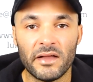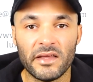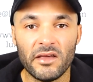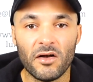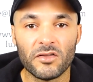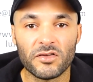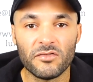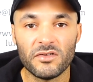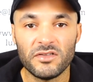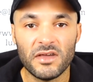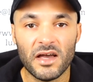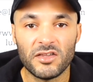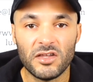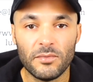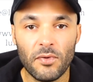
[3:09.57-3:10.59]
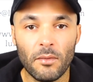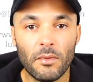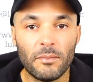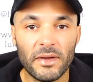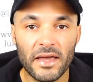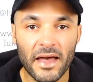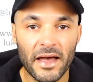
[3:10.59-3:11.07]
And the answer is yes, you
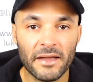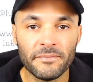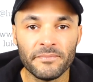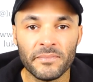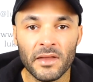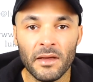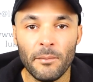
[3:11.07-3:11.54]
probably can.